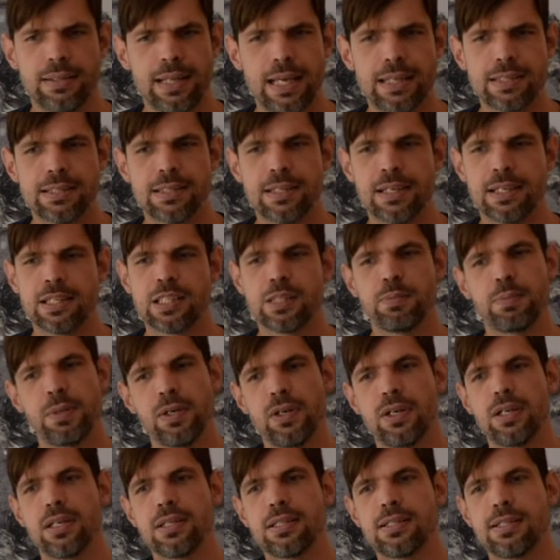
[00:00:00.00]
that's an
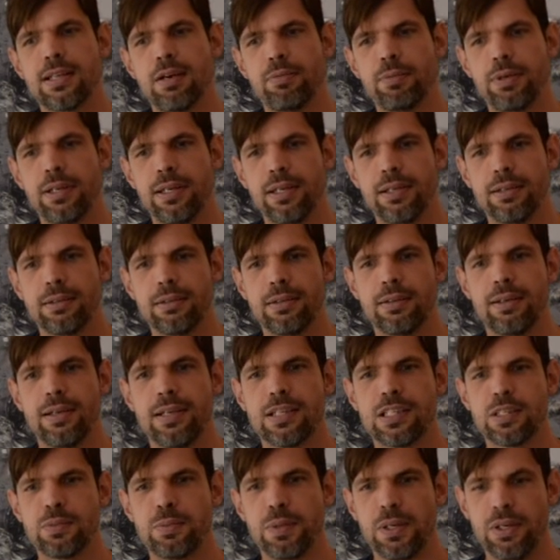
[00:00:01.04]
experience that we
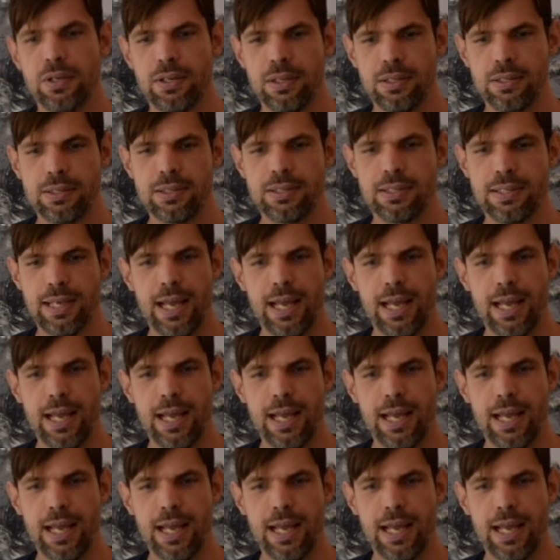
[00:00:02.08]
experience